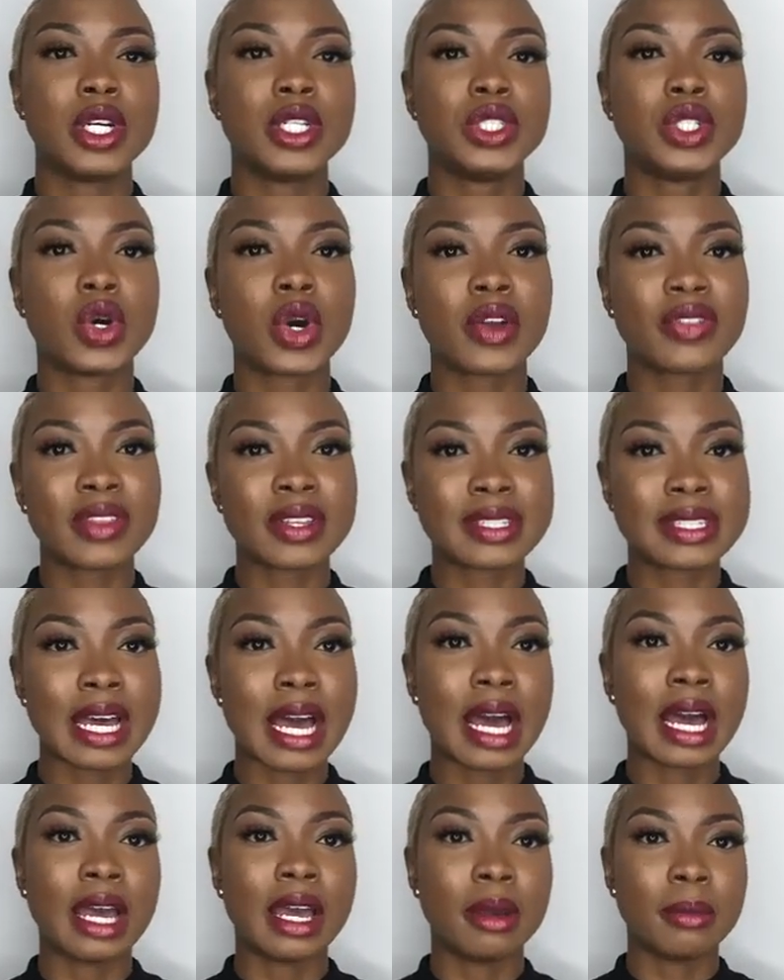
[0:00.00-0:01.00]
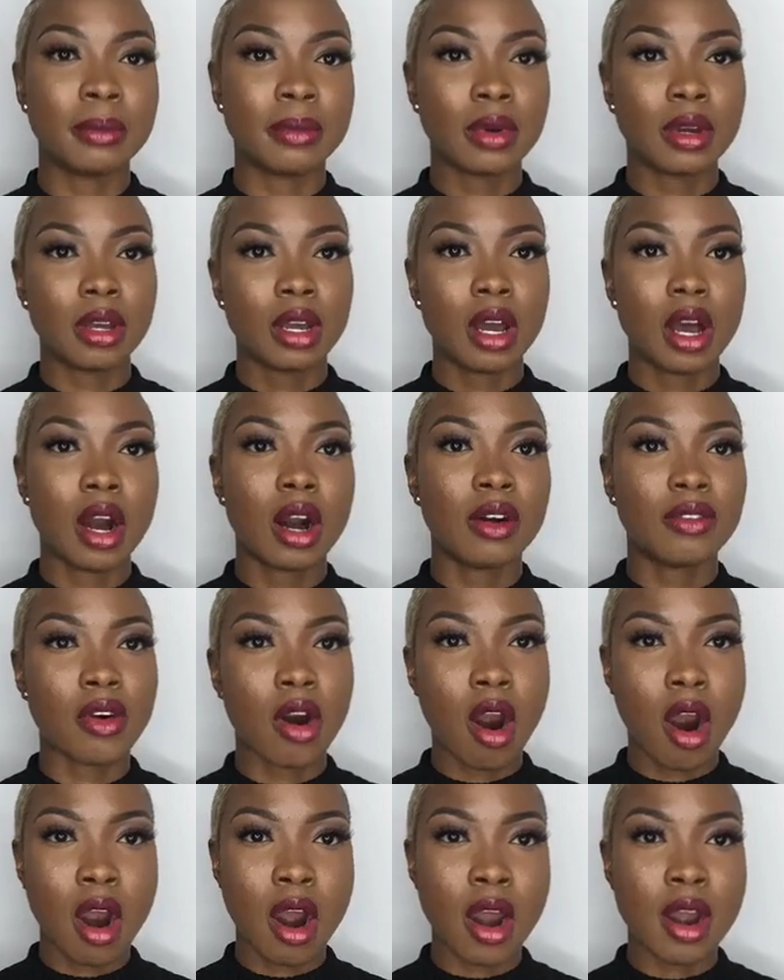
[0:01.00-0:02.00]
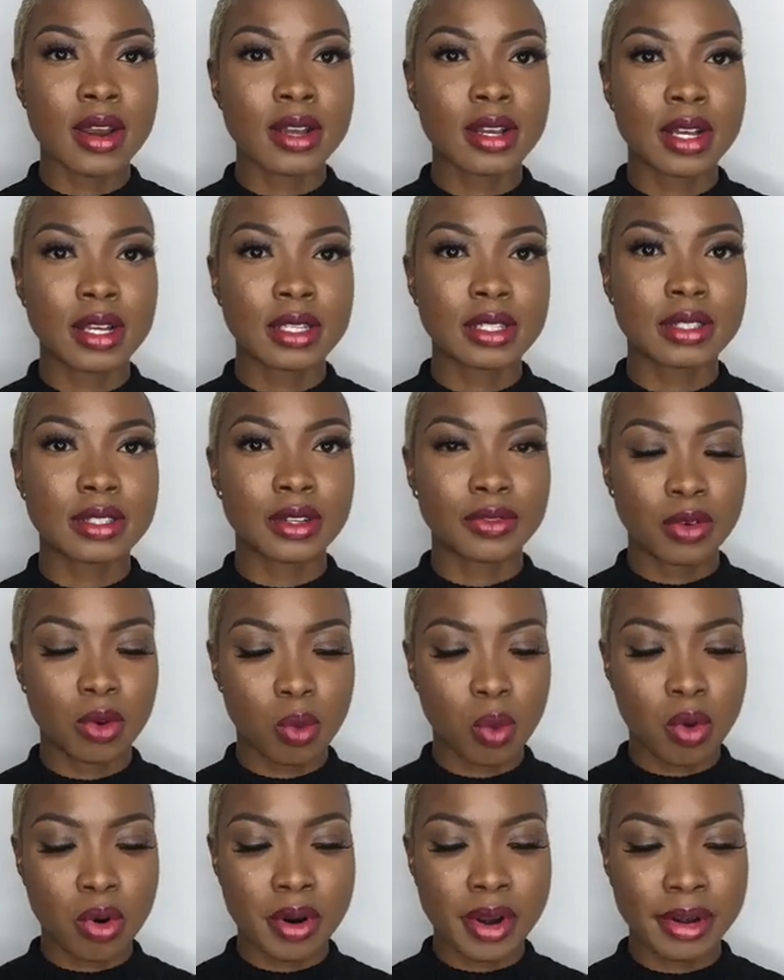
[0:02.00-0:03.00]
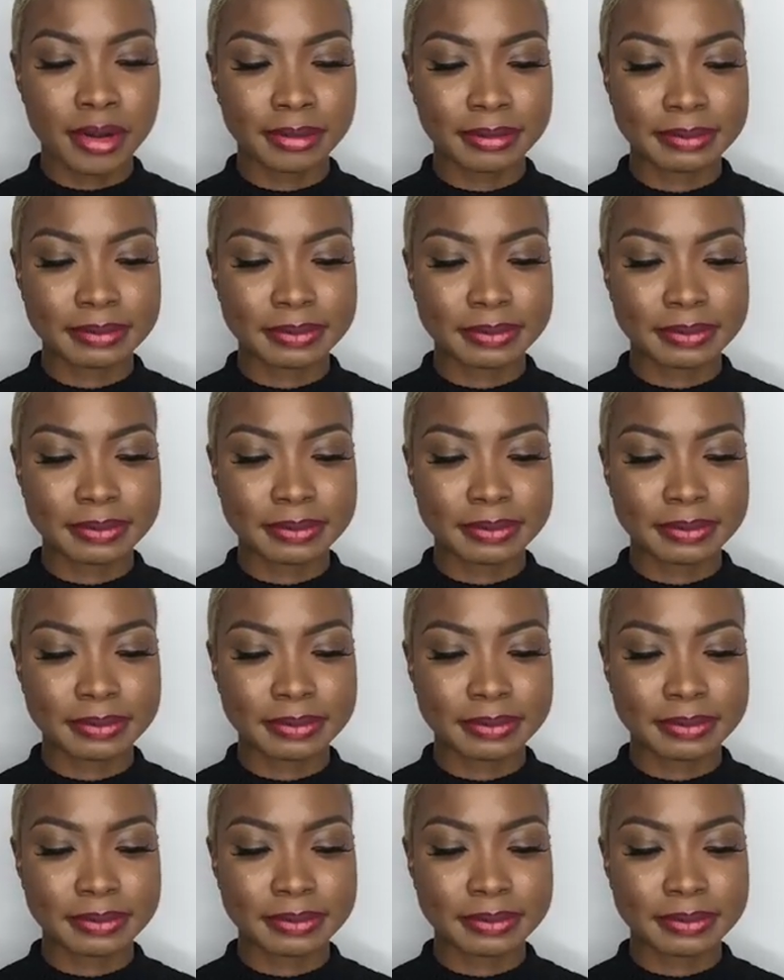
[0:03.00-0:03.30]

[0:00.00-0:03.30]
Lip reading: during the time of our civil war.